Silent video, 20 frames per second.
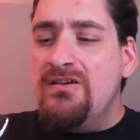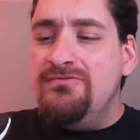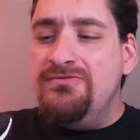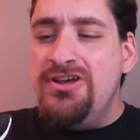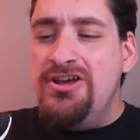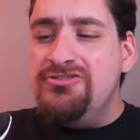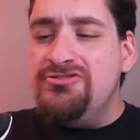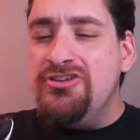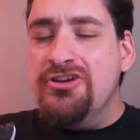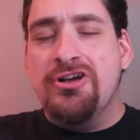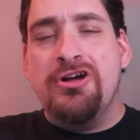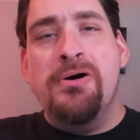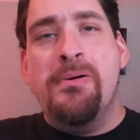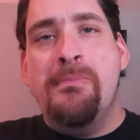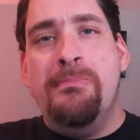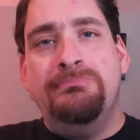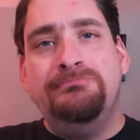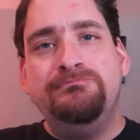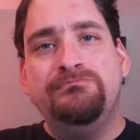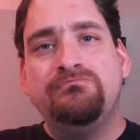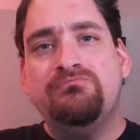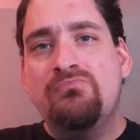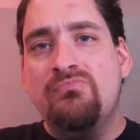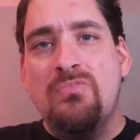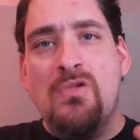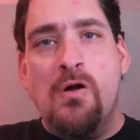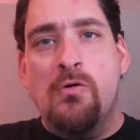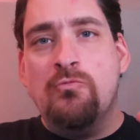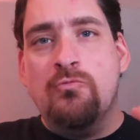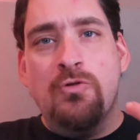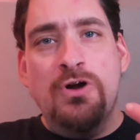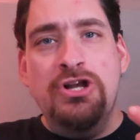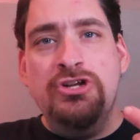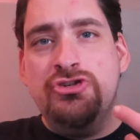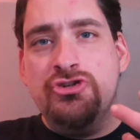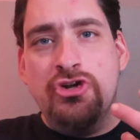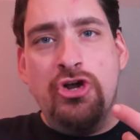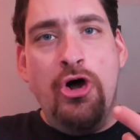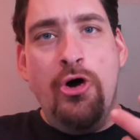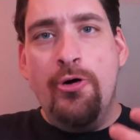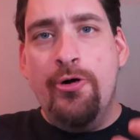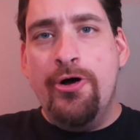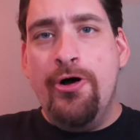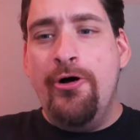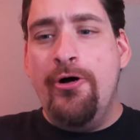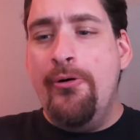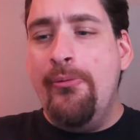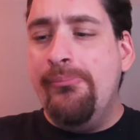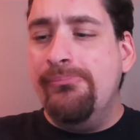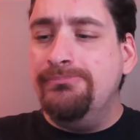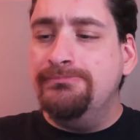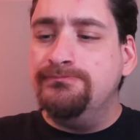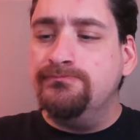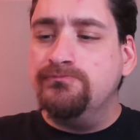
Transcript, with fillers: Tastes like a rich cocoa